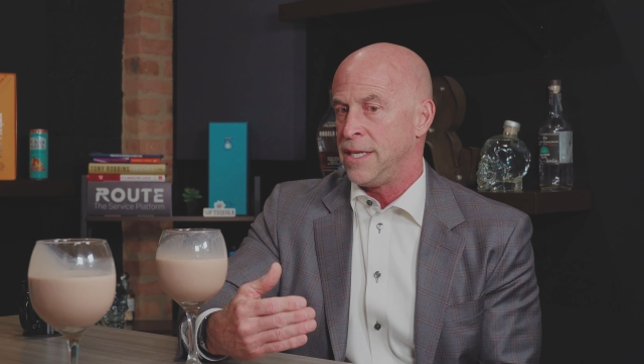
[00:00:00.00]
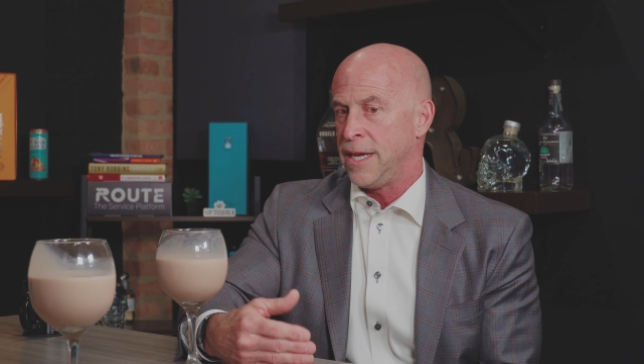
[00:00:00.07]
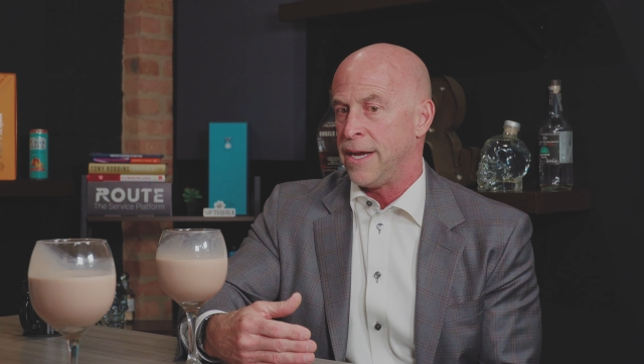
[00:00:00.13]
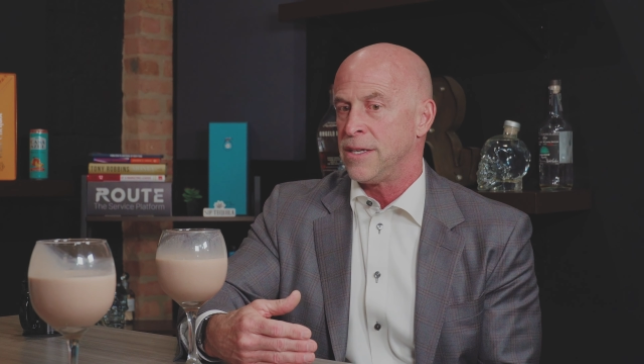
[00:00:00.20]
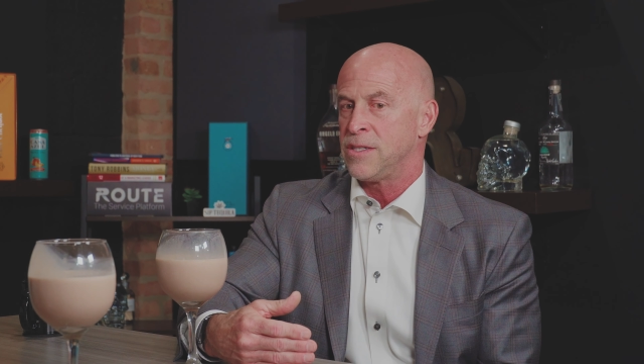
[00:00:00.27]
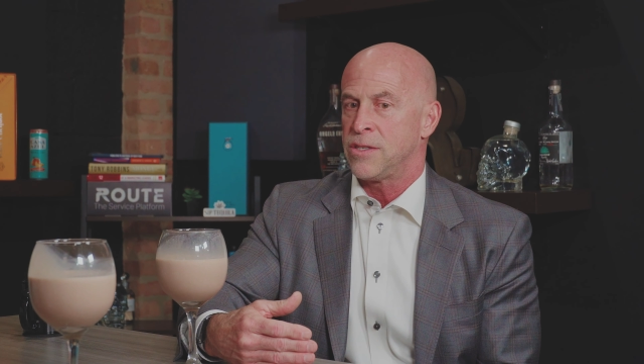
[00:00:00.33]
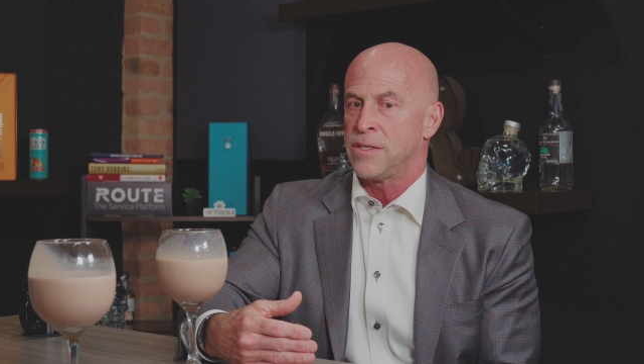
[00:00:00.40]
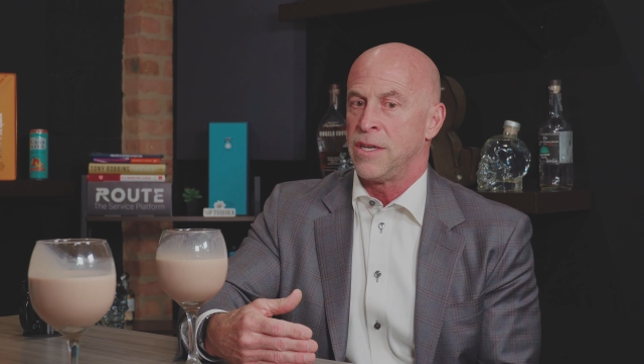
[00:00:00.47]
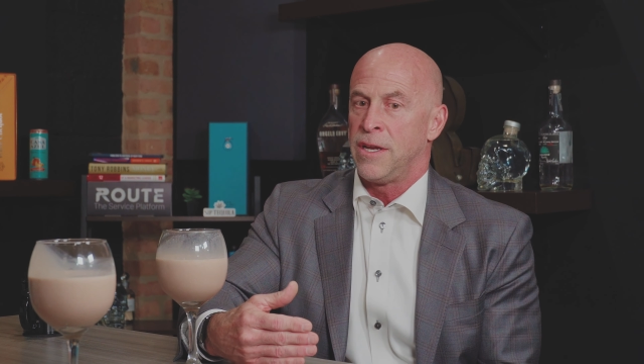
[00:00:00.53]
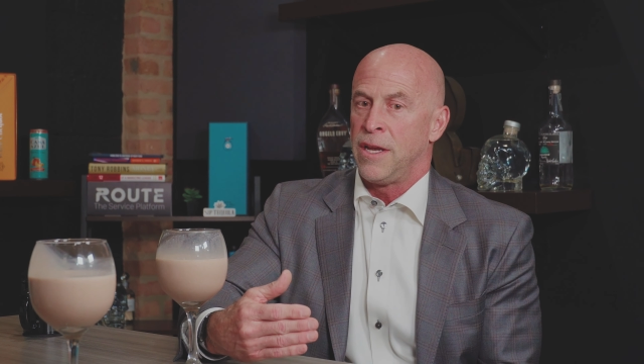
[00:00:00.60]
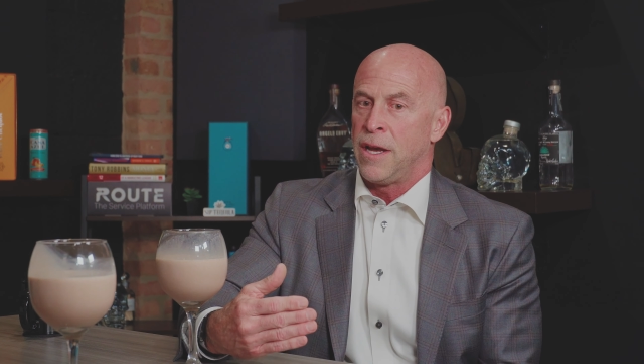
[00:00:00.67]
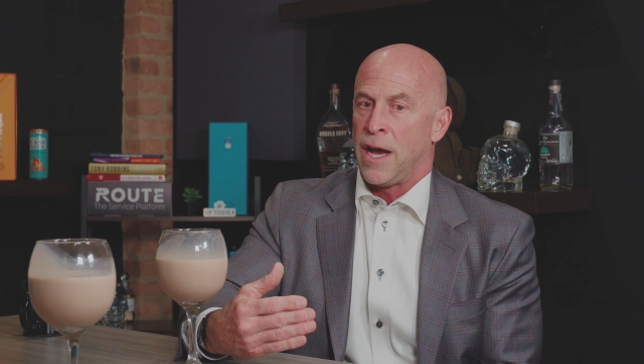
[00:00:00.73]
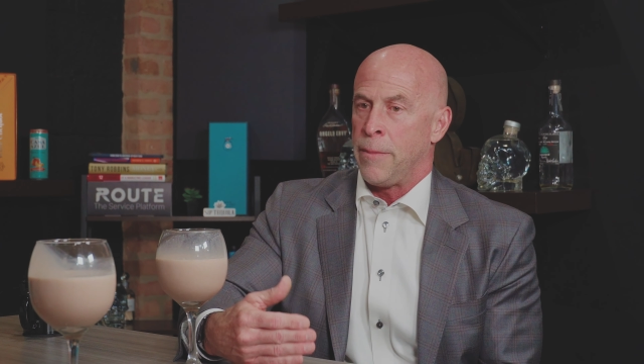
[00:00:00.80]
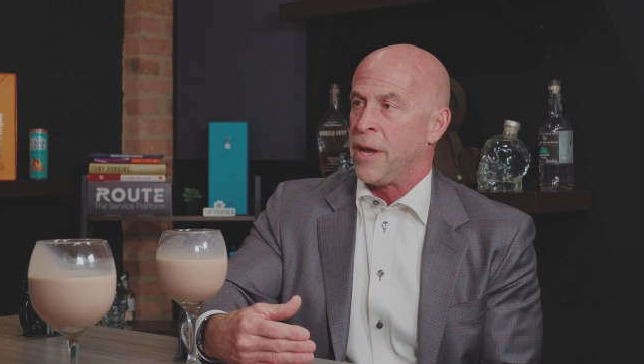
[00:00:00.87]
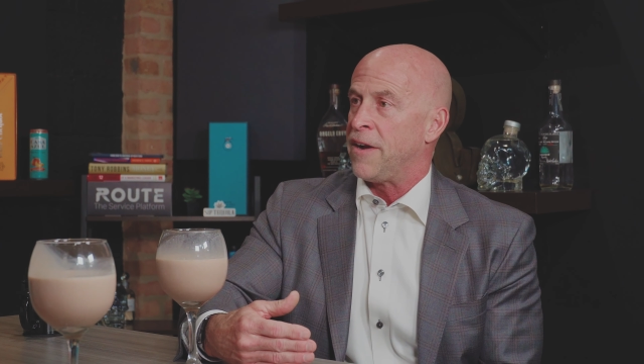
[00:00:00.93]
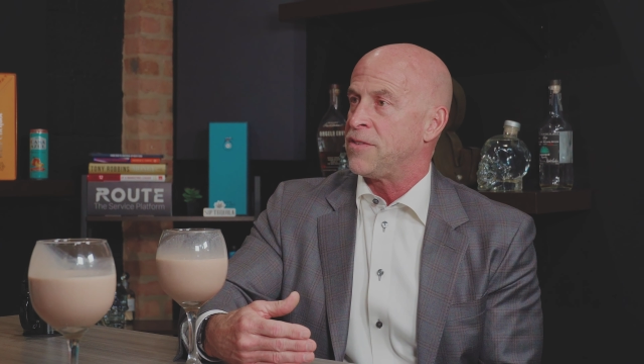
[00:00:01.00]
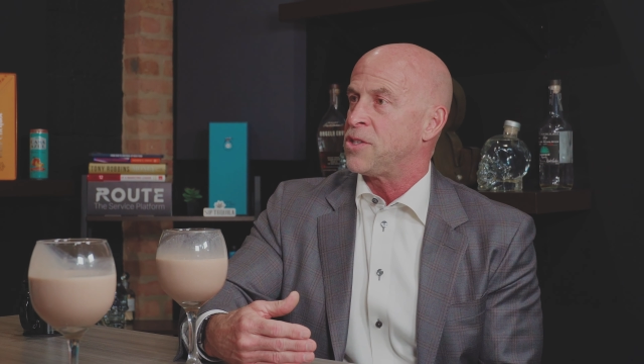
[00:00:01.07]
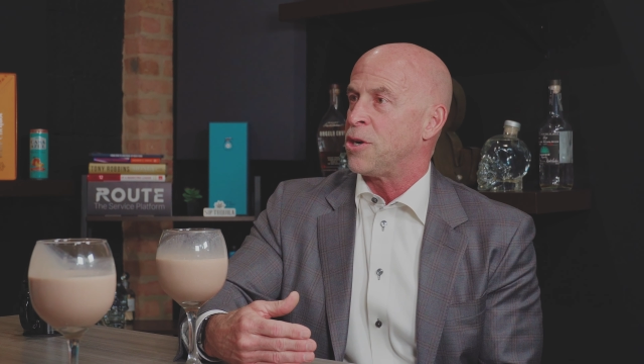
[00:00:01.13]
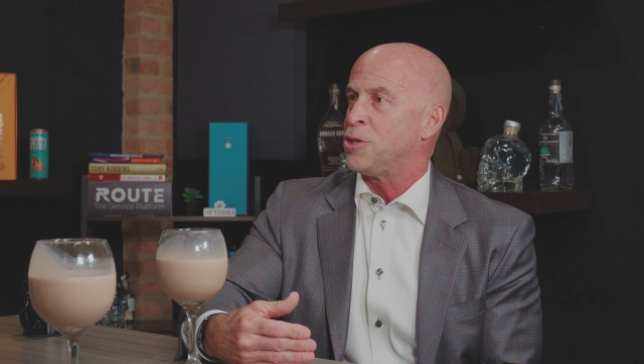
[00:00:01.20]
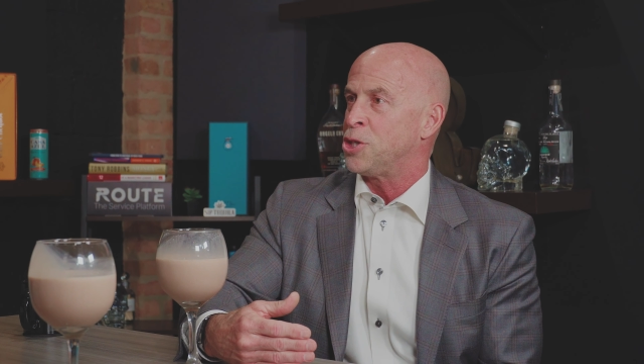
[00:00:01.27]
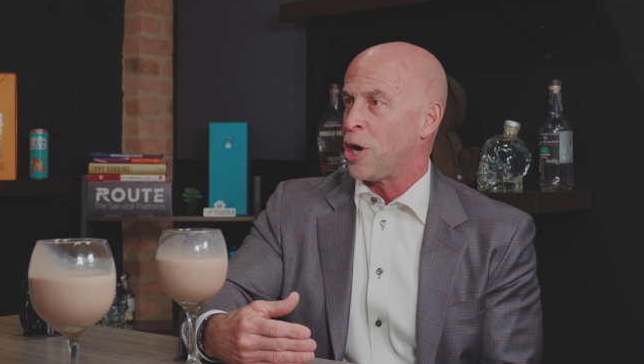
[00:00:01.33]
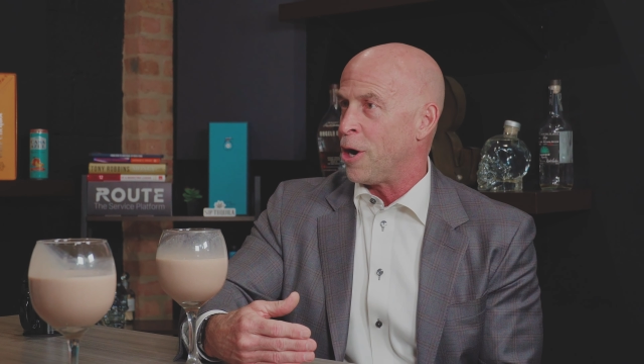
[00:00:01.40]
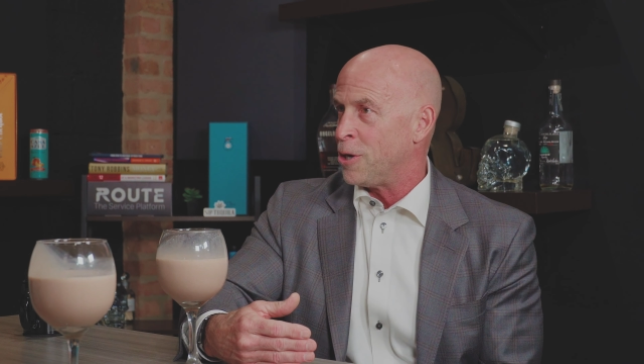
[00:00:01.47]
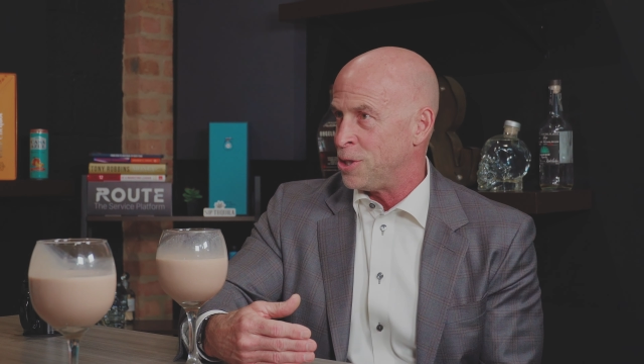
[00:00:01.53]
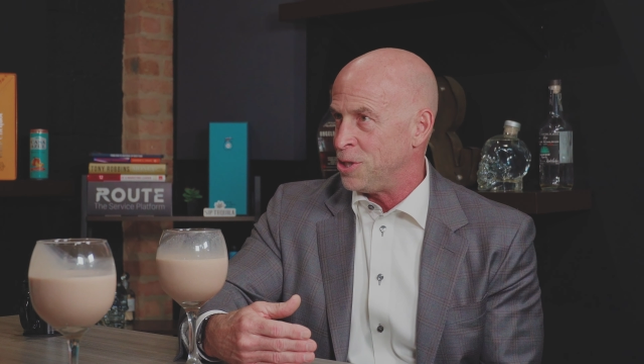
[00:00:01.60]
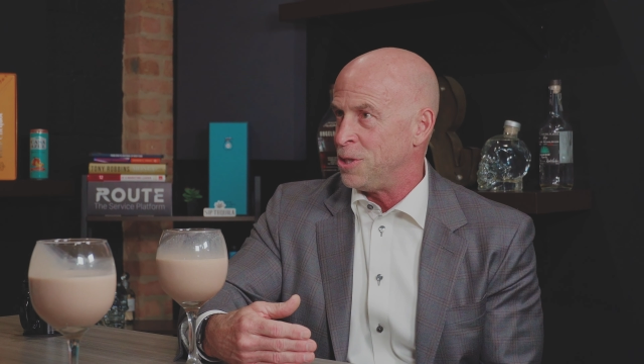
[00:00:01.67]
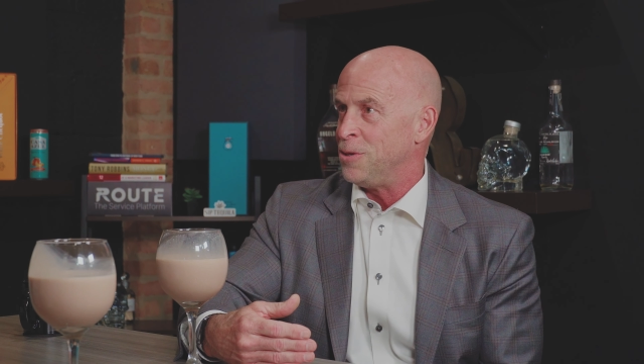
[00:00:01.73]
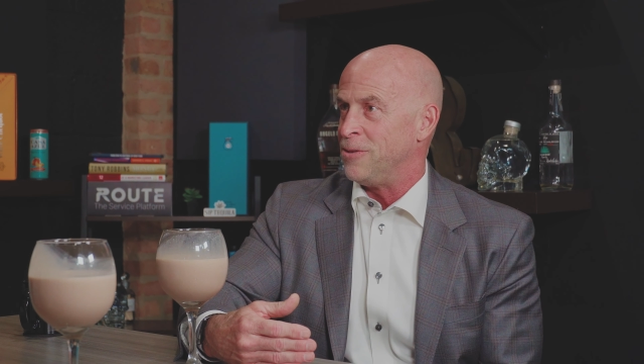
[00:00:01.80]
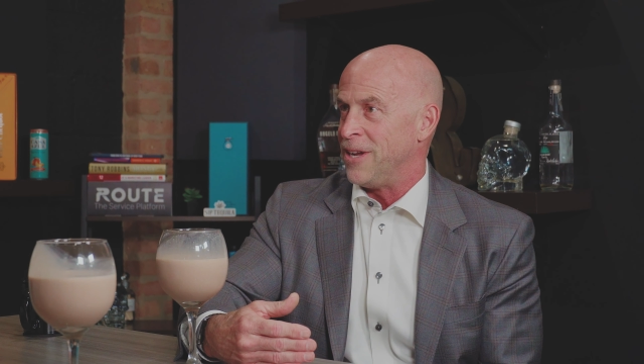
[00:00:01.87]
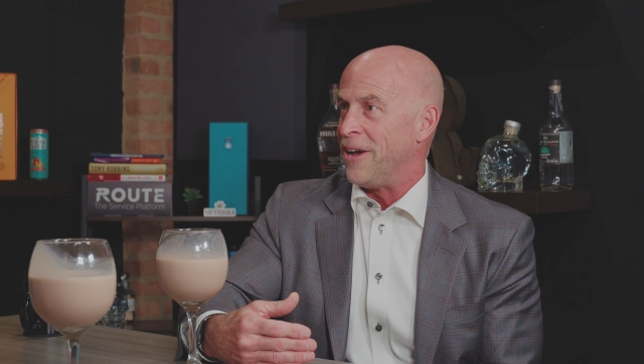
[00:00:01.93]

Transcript: yes. I'm gonna have to start charging you